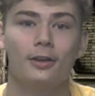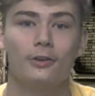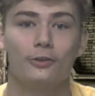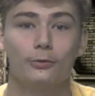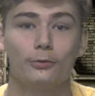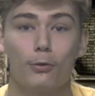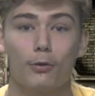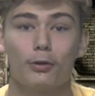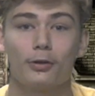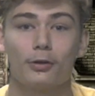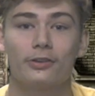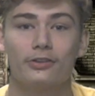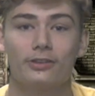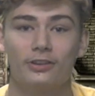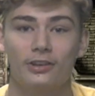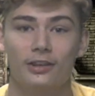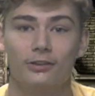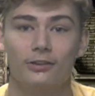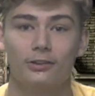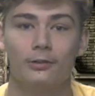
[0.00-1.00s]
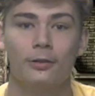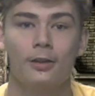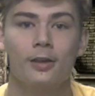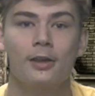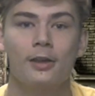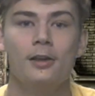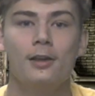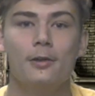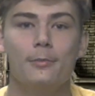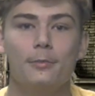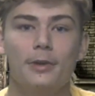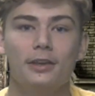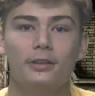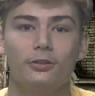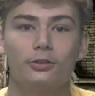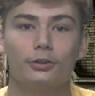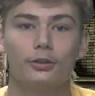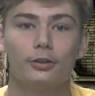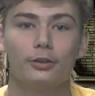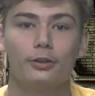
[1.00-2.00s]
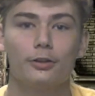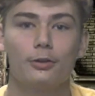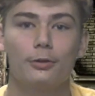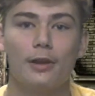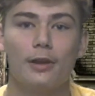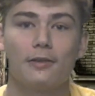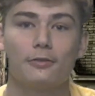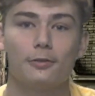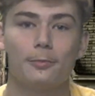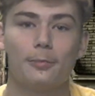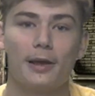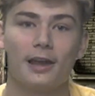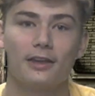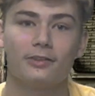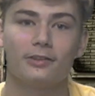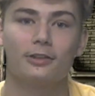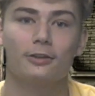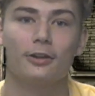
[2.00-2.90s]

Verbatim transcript: sports season. Make sure you have a passing